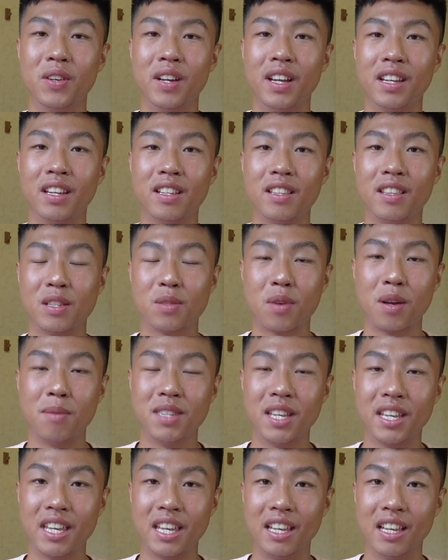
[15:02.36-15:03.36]
it. That's why I'm
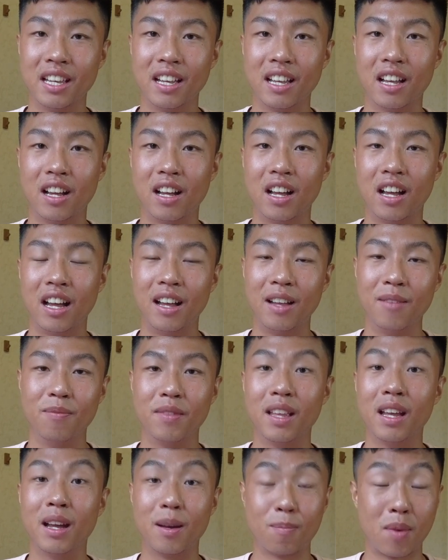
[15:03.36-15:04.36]
taking
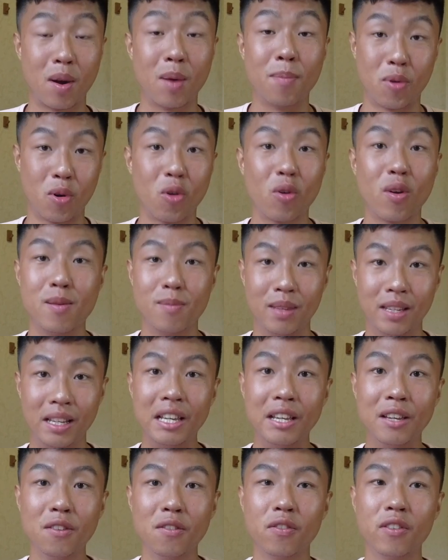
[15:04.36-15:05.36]
a program
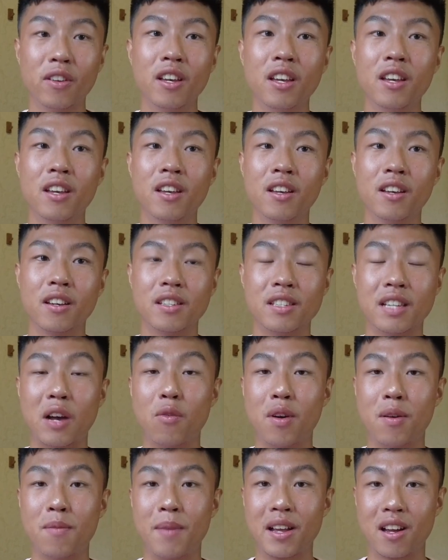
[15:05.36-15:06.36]
leave, because I
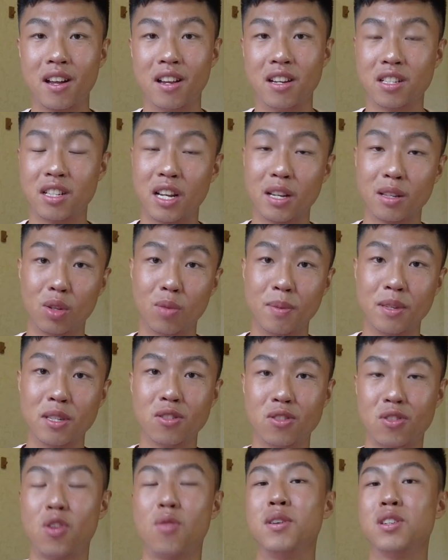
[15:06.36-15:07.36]
want my college life to be
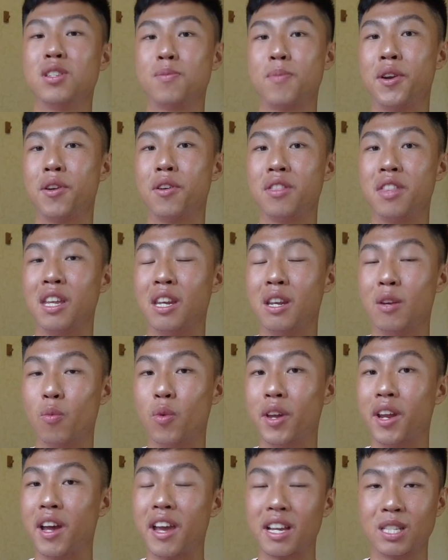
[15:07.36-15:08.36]
so much better than
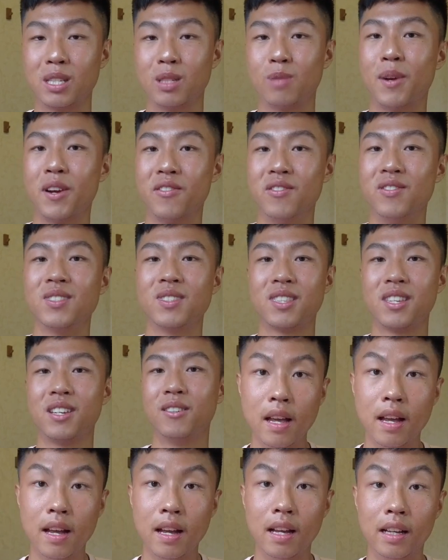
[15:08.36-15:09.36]
what I experienced.
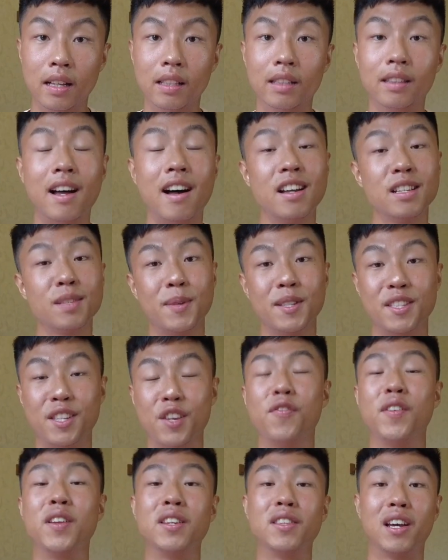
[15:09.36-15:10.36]
Last but
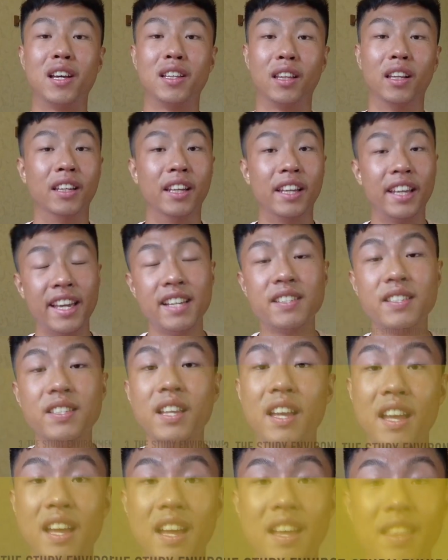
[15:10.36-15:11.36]
definitely not the least,
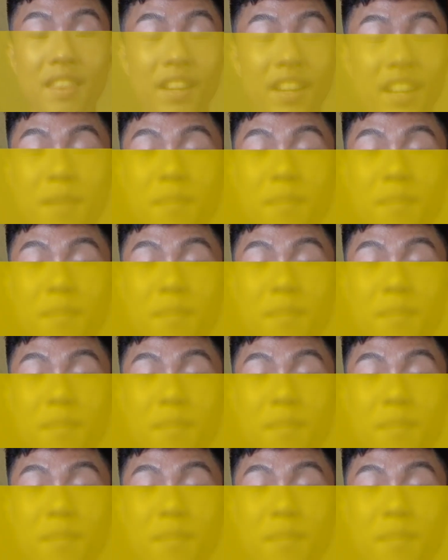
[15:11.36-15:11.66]
there can